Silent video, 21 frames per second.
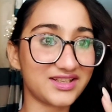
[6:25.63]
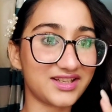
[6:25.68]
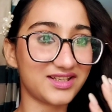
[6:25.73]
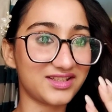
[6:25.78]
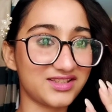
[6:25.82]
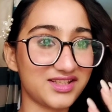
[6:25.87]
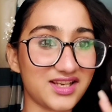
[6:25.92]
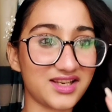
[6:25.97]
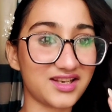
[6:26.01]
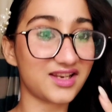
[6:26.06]

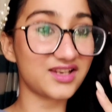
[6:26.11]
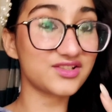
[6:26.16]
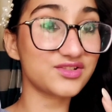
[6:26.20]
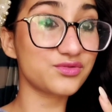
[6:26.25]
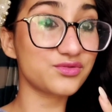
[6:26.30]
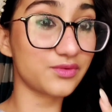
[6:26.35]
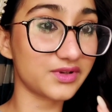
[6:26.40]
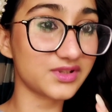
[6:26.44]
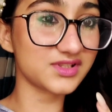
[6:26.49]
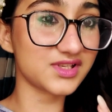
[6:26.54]
ready, I get
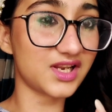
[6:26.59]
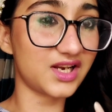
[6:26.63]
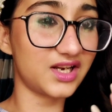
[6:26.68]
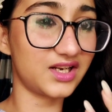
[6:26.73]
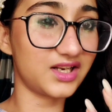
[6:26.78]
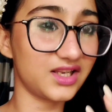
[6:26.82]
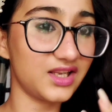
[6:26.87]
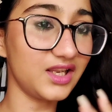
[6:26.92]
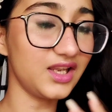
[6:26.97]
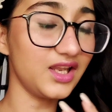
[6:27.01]
so
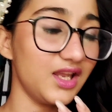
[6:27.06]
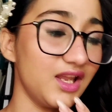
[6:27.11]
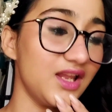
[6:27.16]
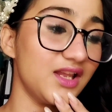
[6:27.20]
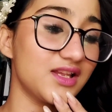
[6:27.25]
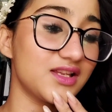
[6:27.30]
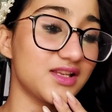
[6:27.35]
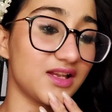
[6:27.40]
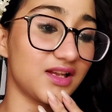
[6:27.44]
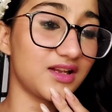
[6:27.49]
anxiety,
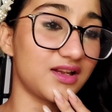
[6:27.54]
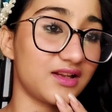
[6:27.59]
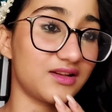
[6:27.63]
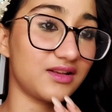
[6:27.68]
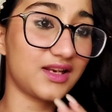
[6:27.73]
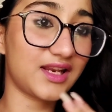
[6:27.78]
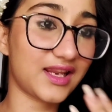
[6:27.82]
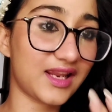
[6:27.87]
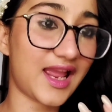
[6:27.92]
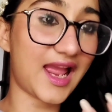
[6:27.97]

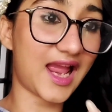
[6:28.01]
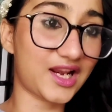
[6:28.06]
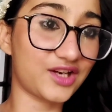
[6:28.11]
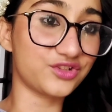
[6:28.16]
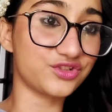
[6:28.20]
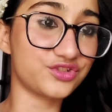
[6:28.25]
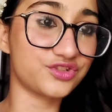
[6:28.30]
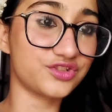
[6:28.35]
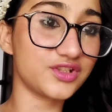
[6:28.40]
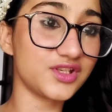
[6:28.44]
like
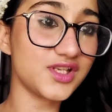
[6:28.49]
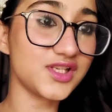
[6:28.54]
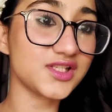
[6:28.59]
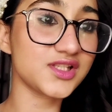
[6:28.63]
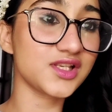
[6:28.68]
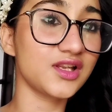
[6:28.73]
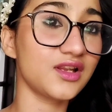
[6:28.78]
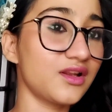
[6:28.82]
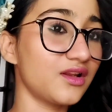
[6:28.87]
anxious.